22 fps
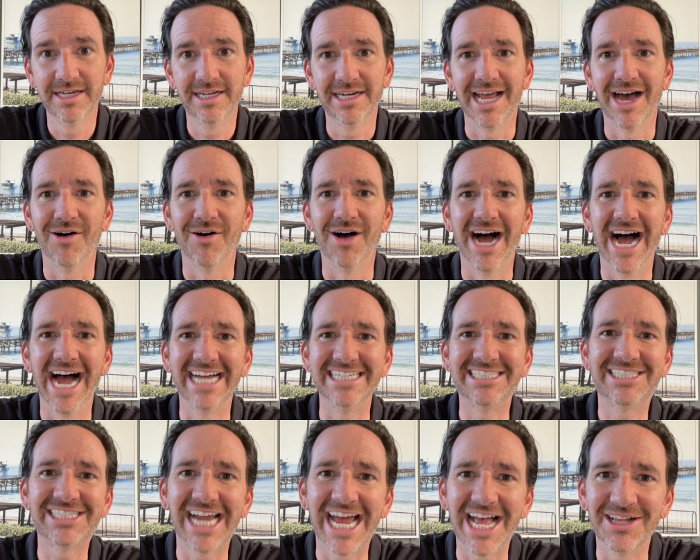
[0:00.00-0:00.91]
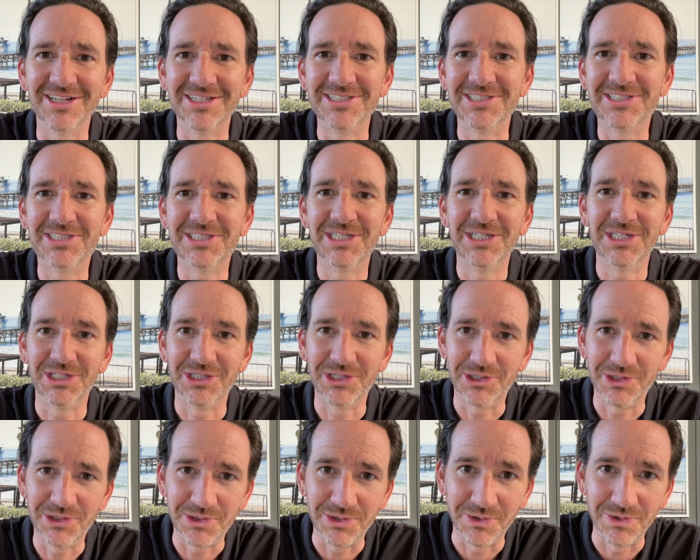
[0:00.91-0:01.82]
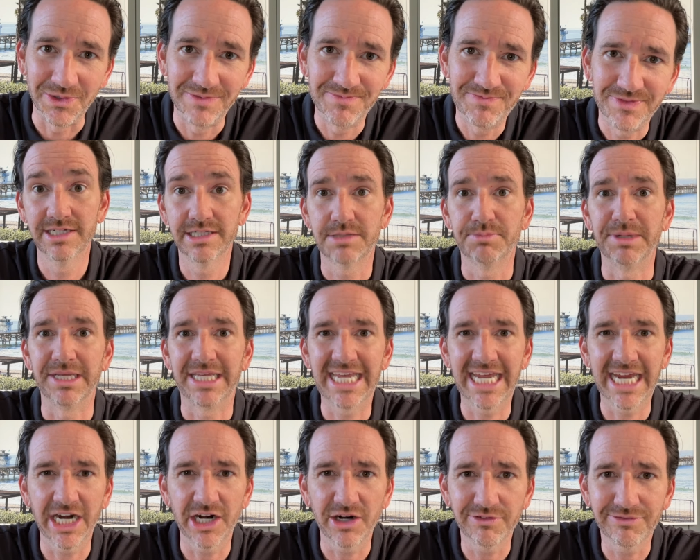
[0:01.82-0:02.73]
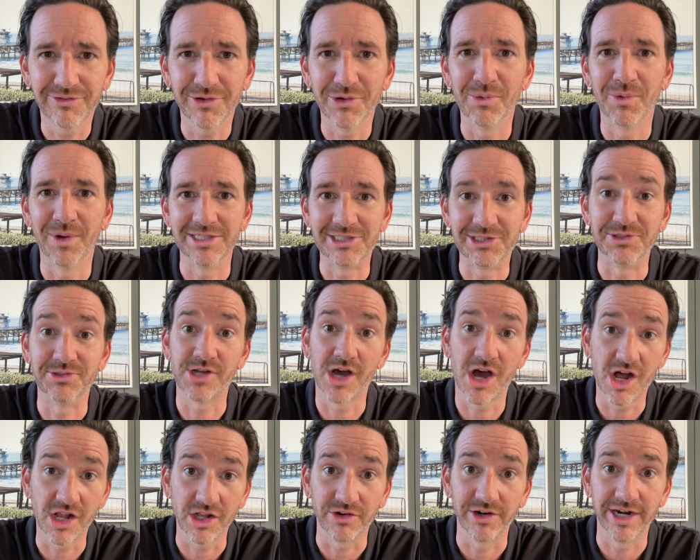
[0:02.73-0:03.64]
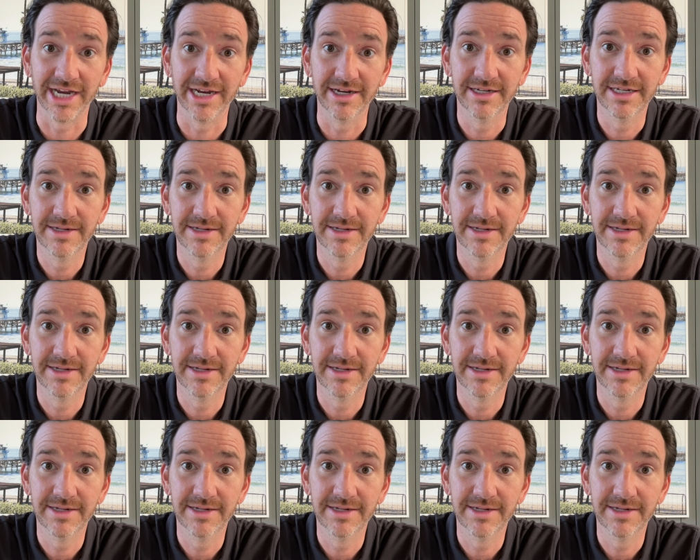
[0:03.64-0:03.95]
Now, I challenge you to be careful what you tolerate.